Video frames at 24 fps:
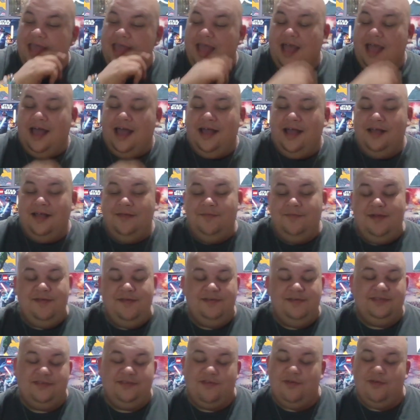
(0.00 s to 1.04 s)
But
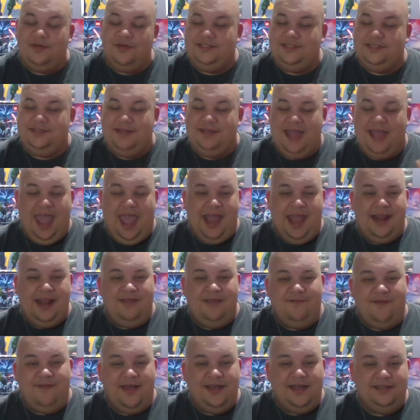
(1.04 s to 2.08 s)
anyways, of course, Andy
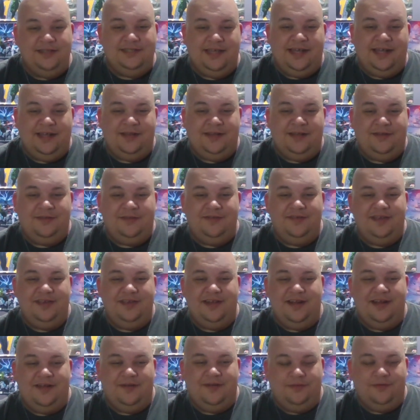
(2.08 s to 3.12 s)
finds out,
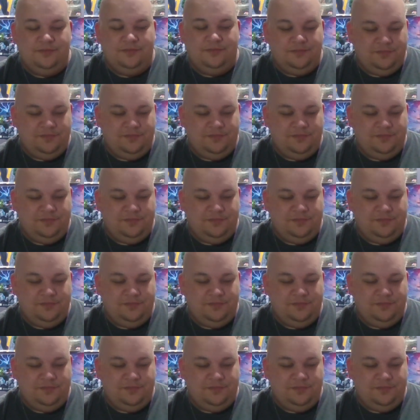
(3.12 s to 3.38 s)
and